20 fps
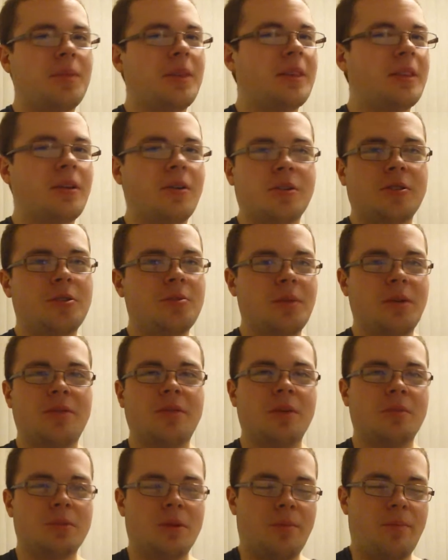there aren't too many
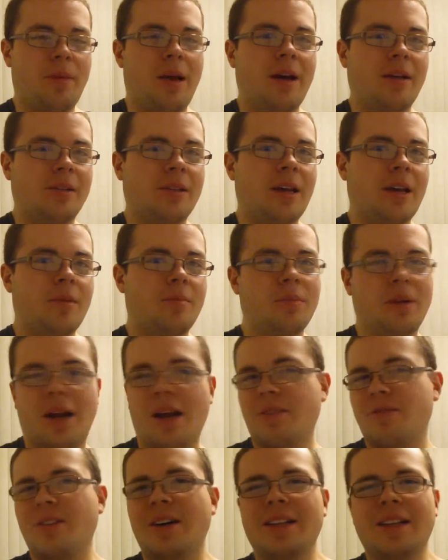films about that, but
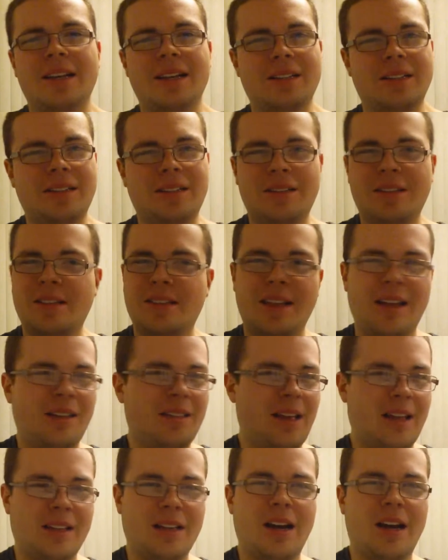I find
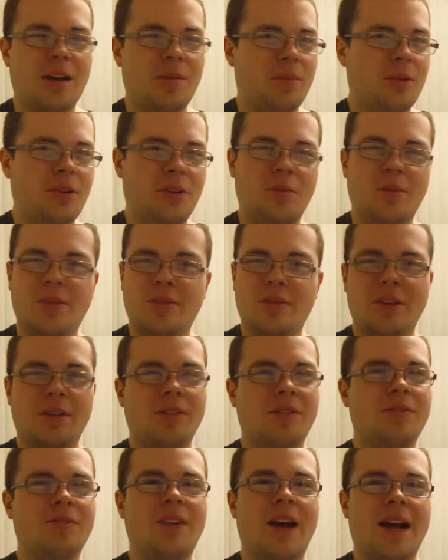that time period to be
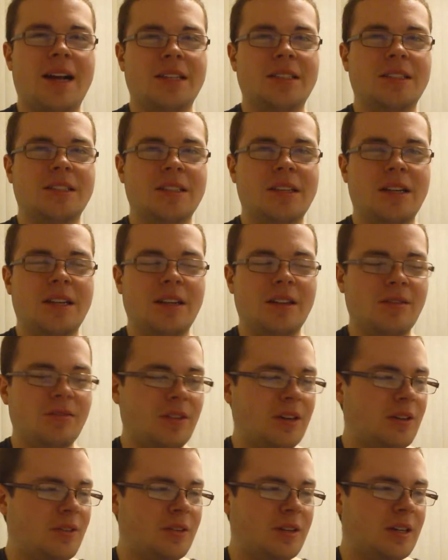very fascinating,
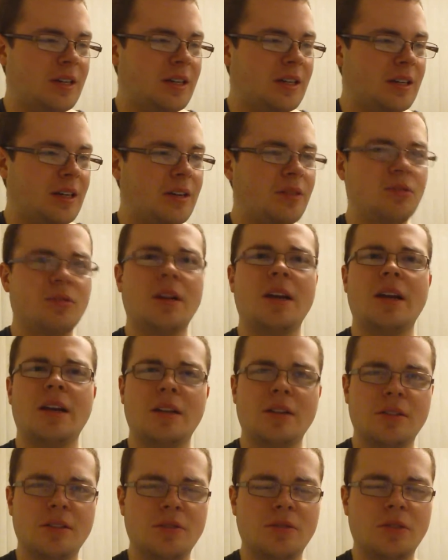very
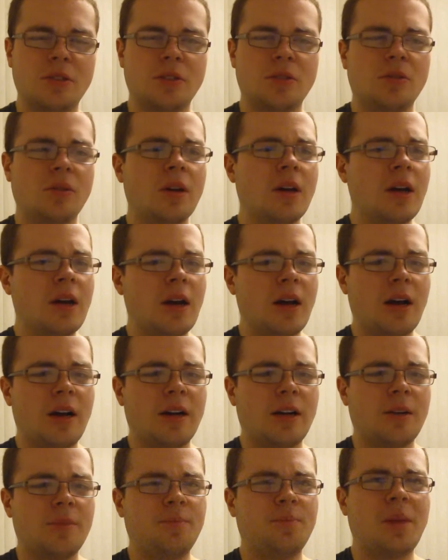entertaining to view.
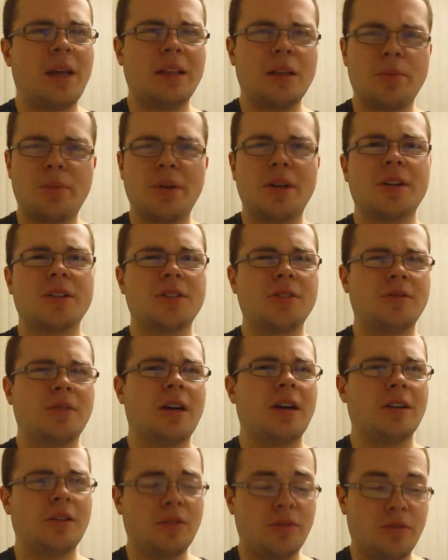And the production
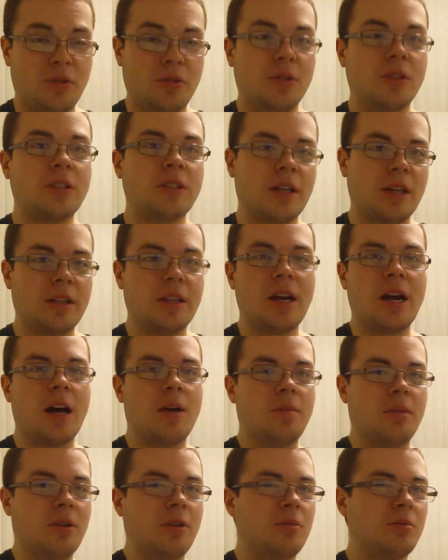value for said
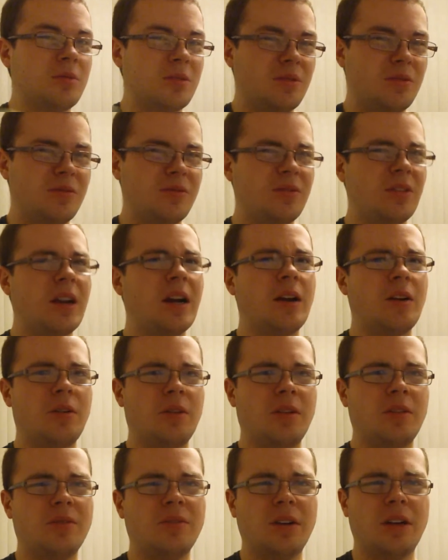time period was
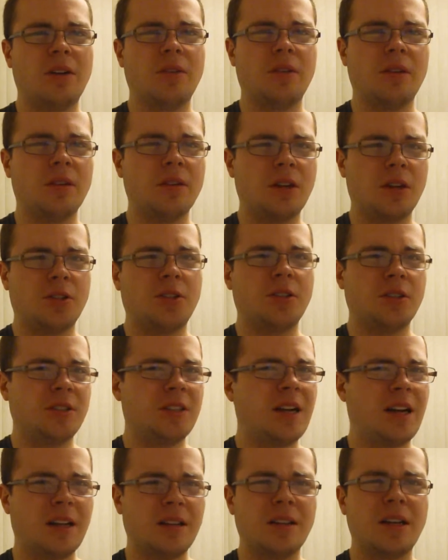very, very luscious,
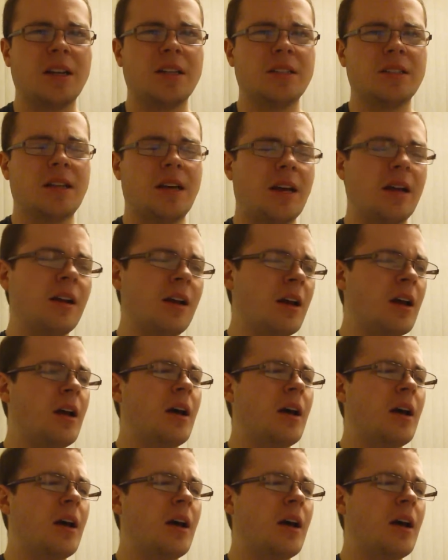and I liked that.